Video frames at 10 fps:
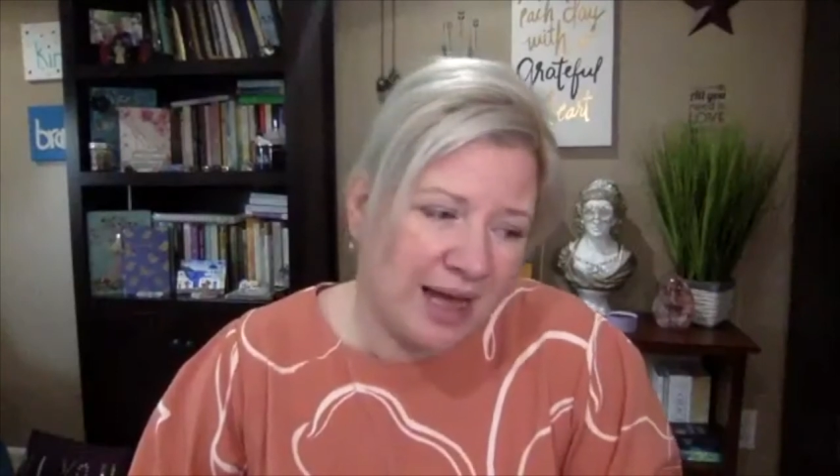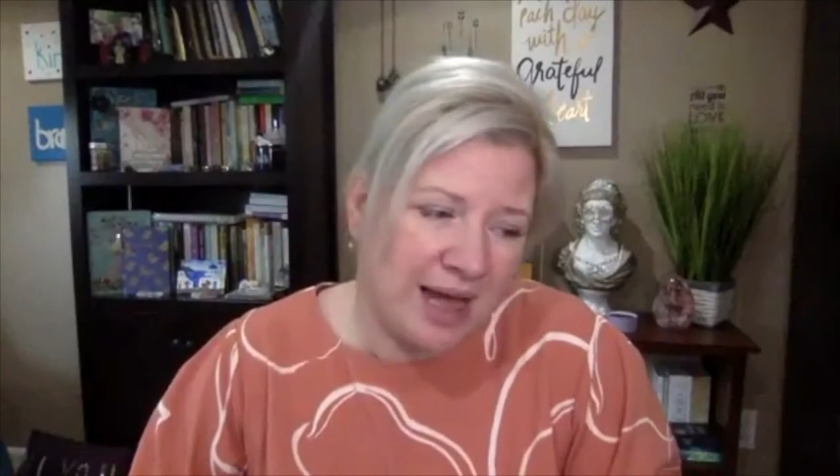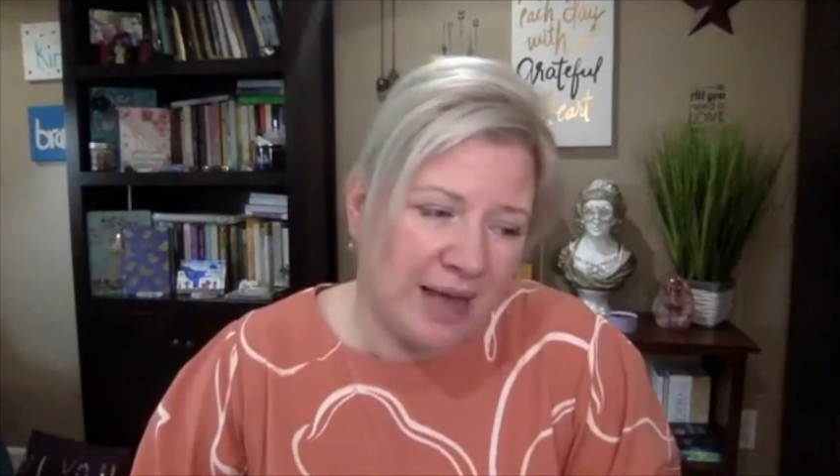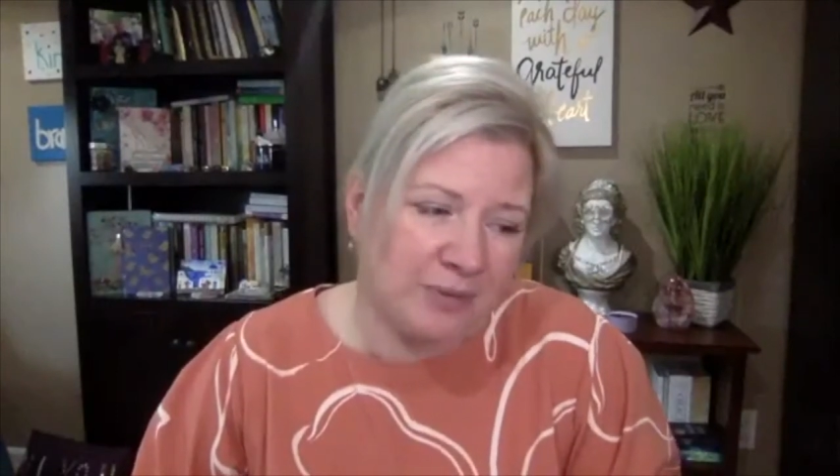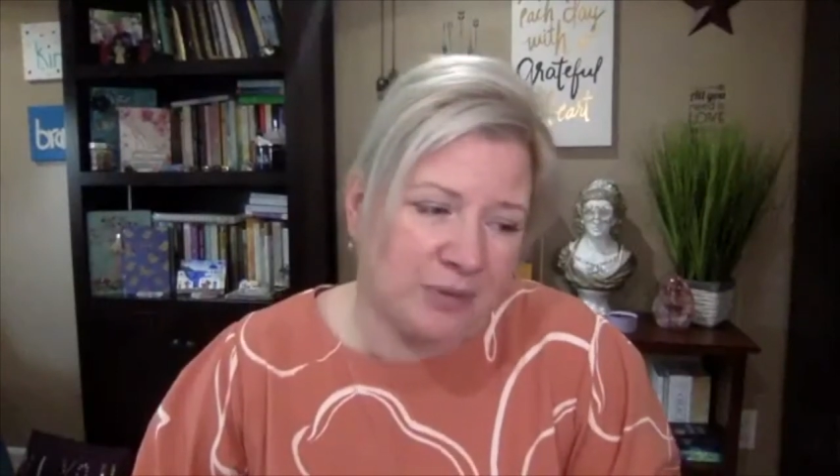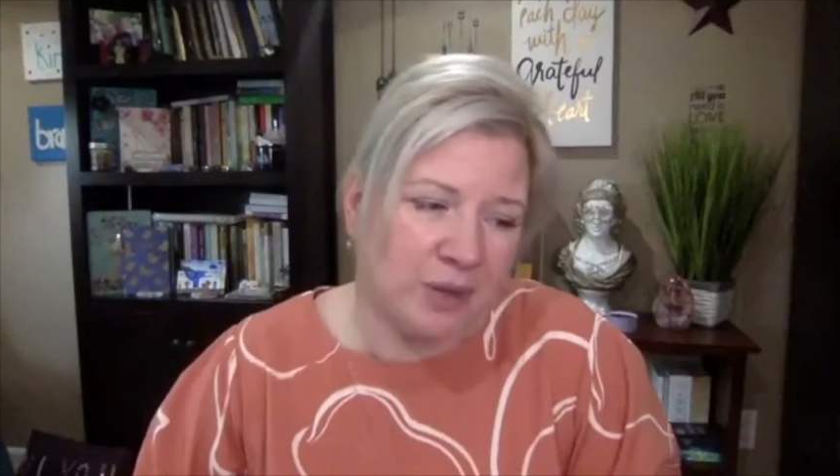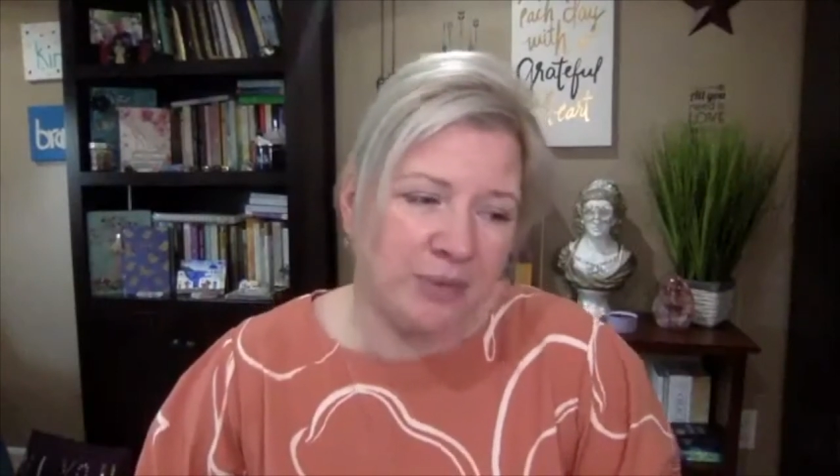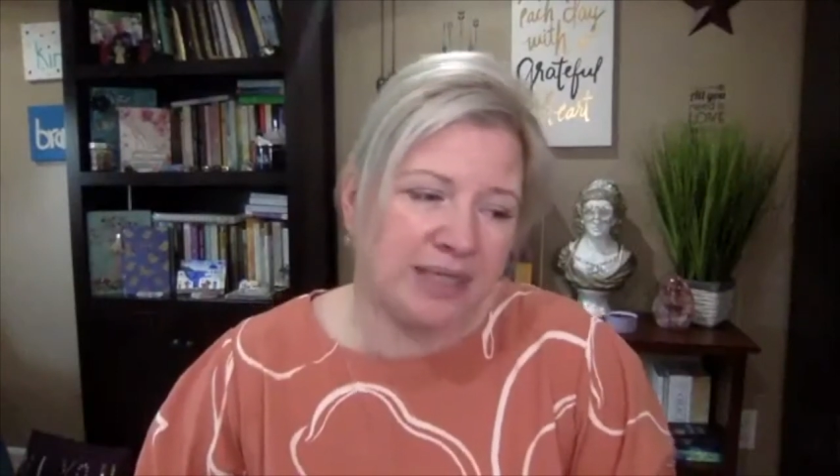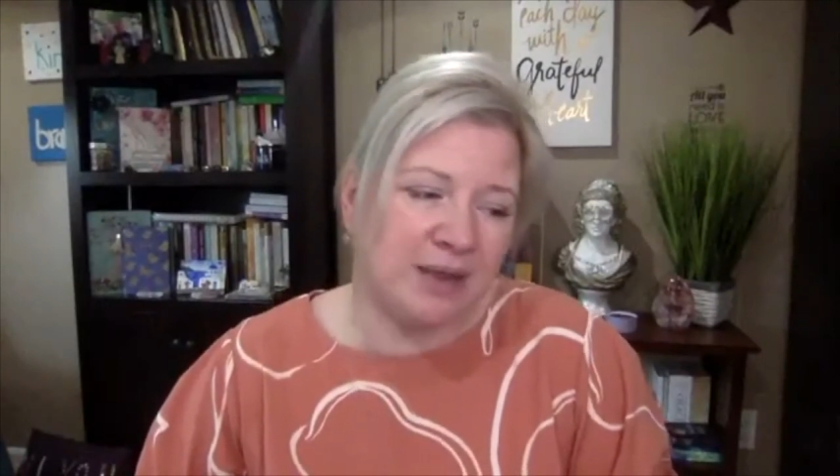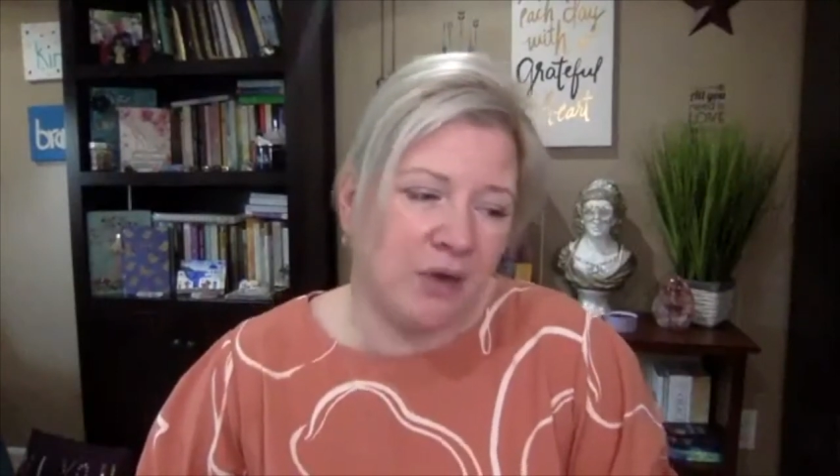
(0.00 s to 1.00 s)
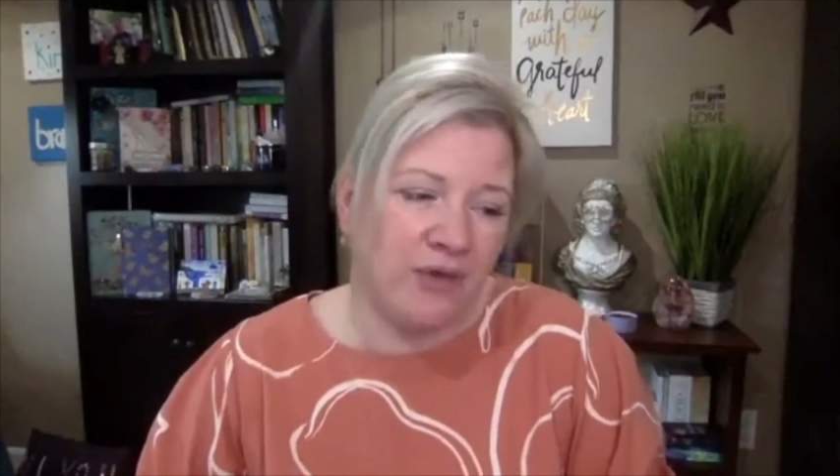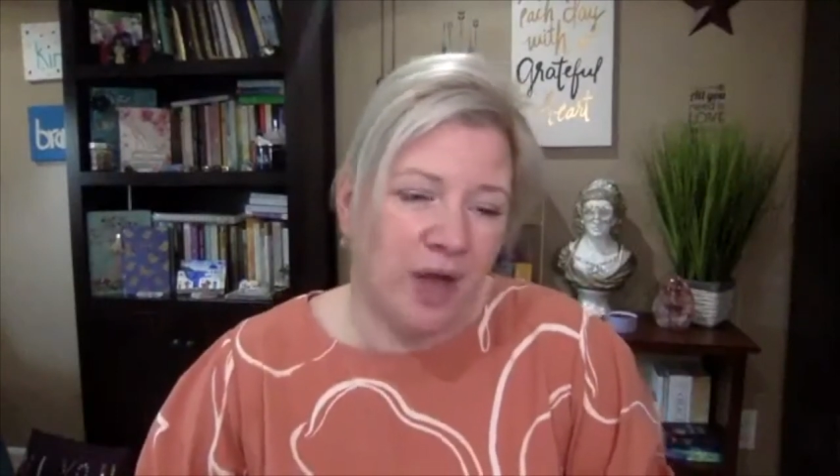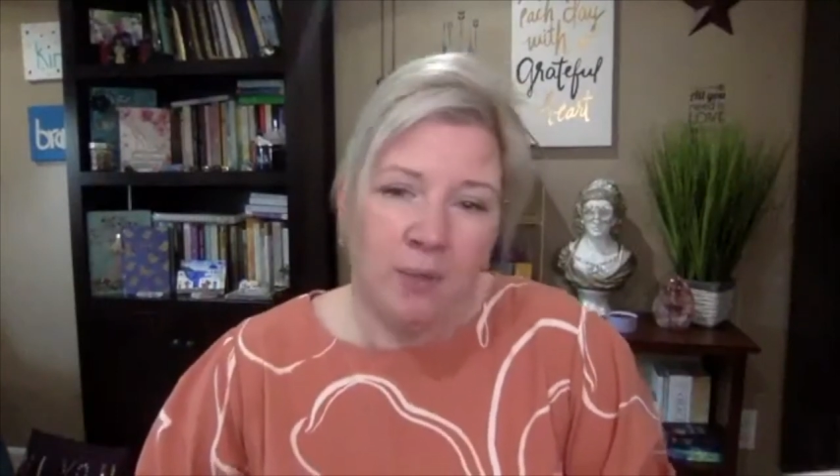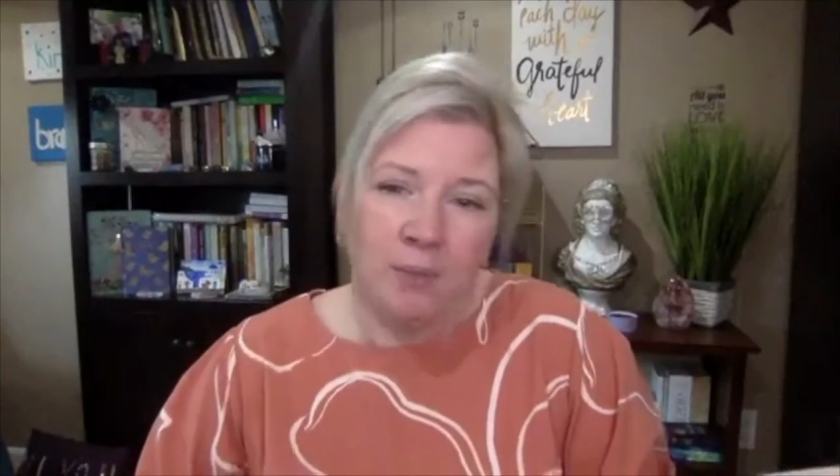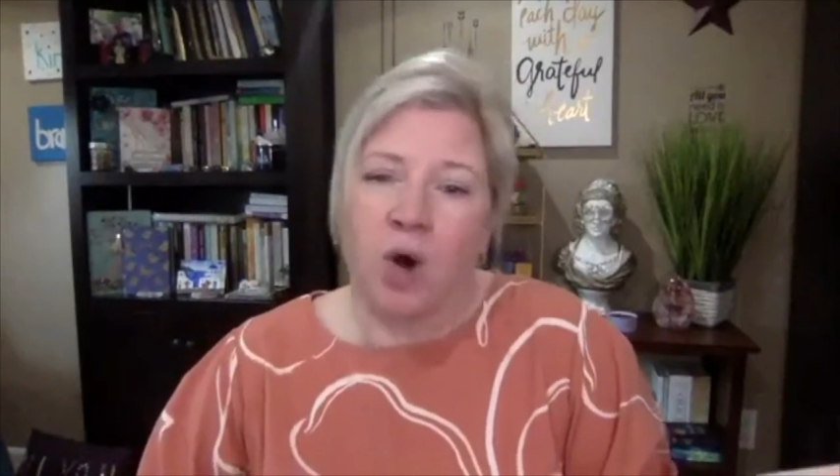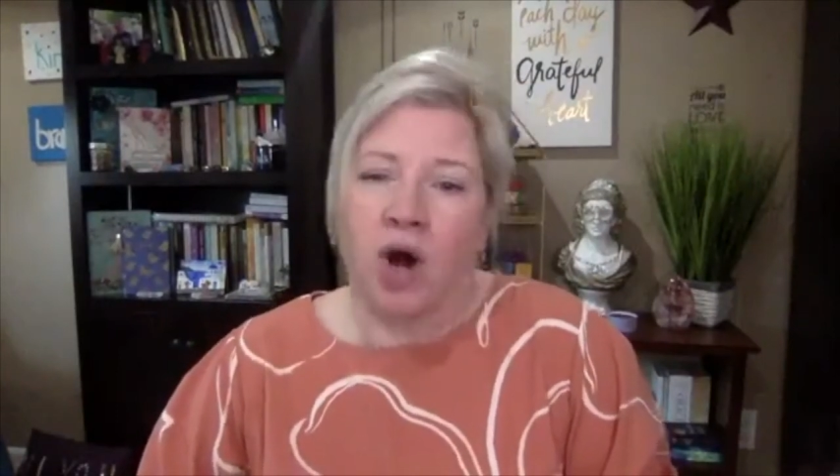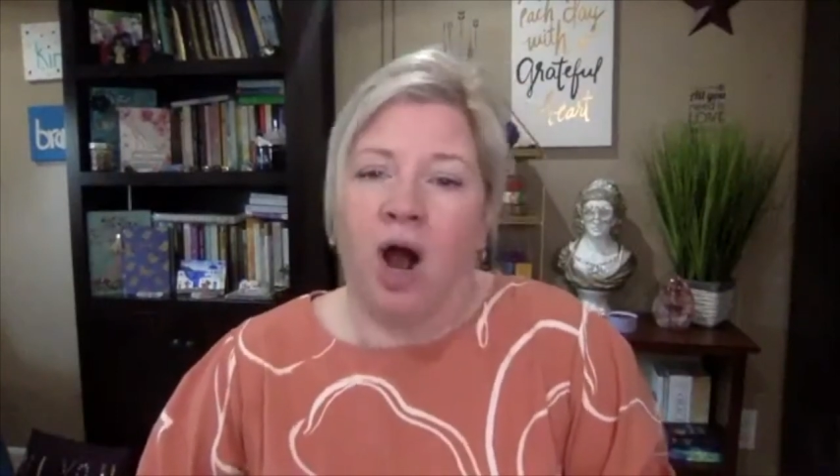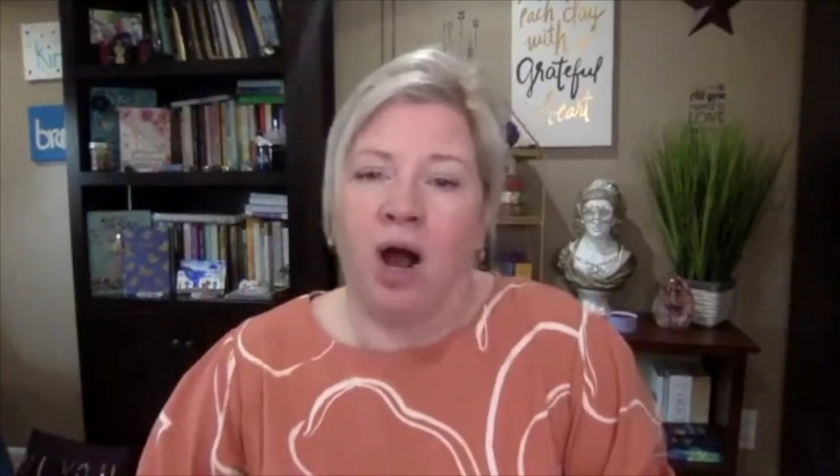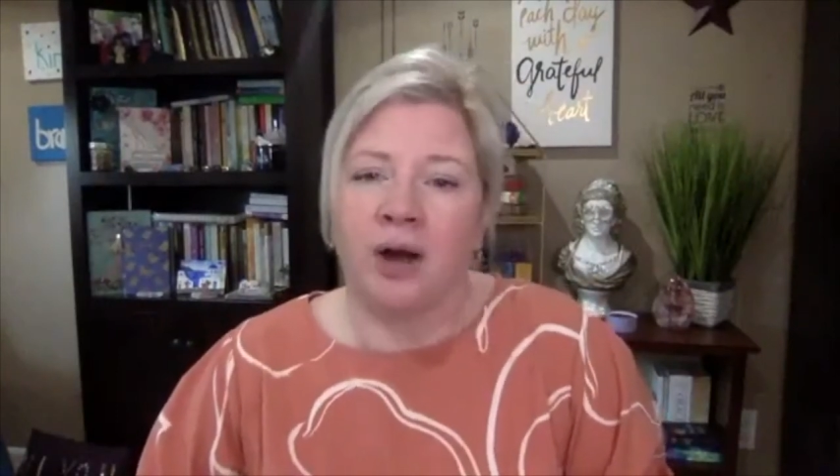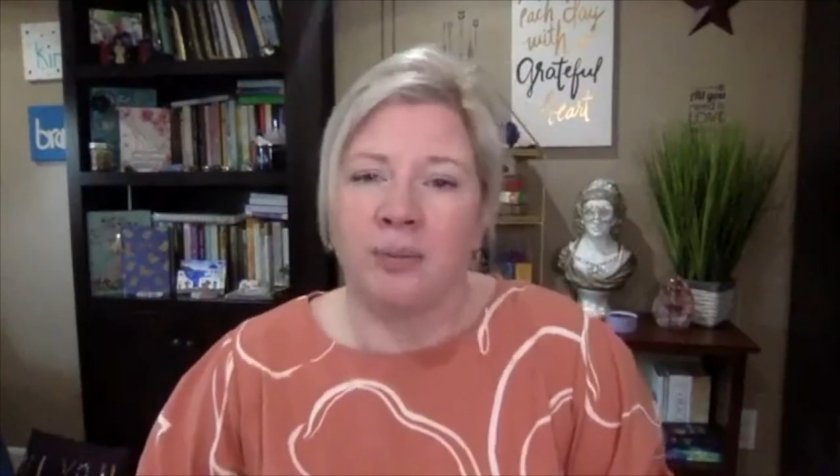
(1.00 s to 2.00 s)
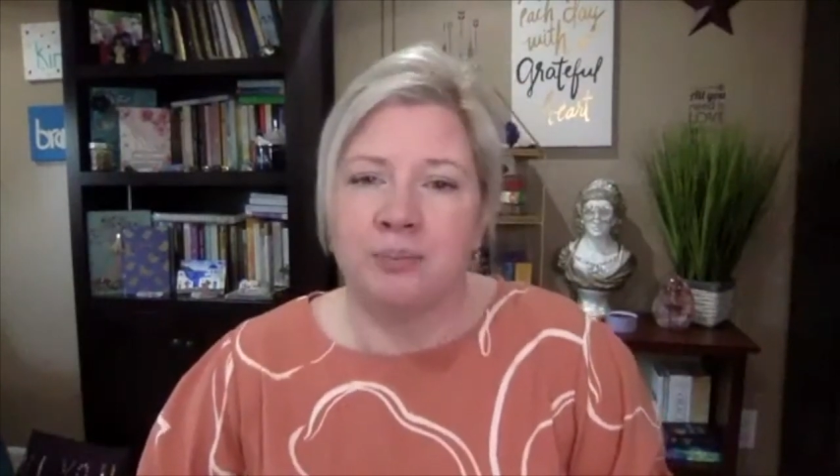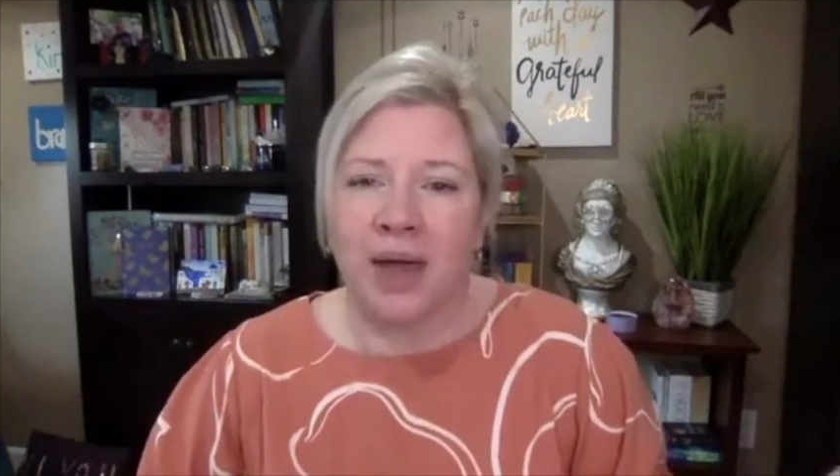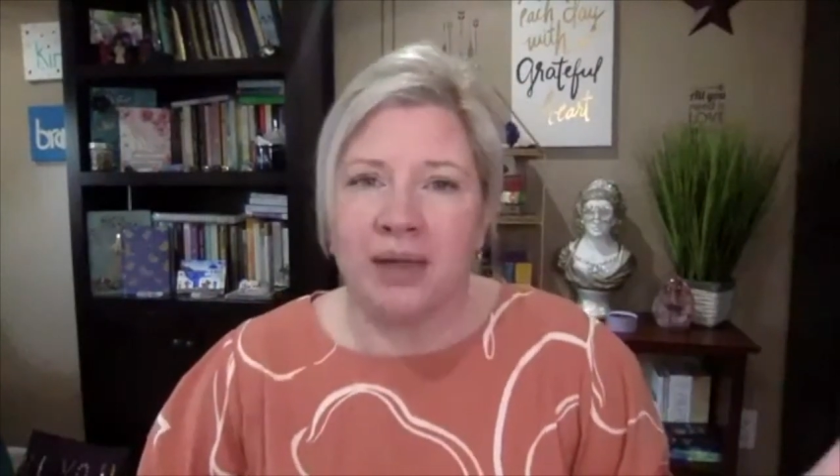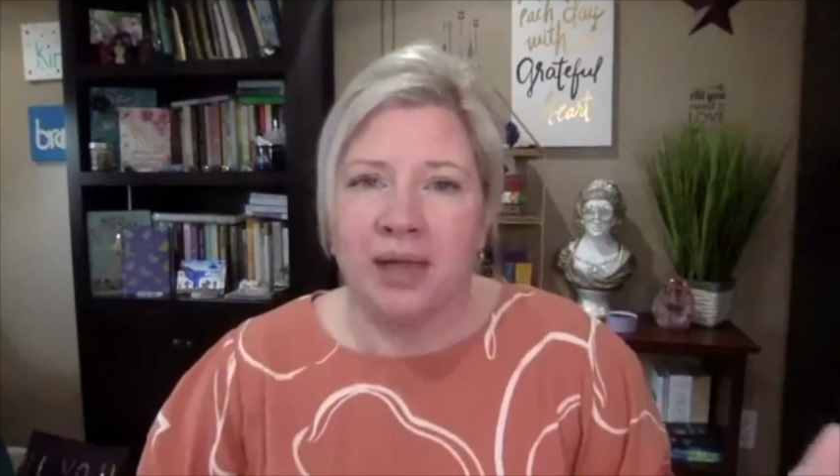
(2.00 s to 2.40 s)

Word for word: I'm doing myself more harm by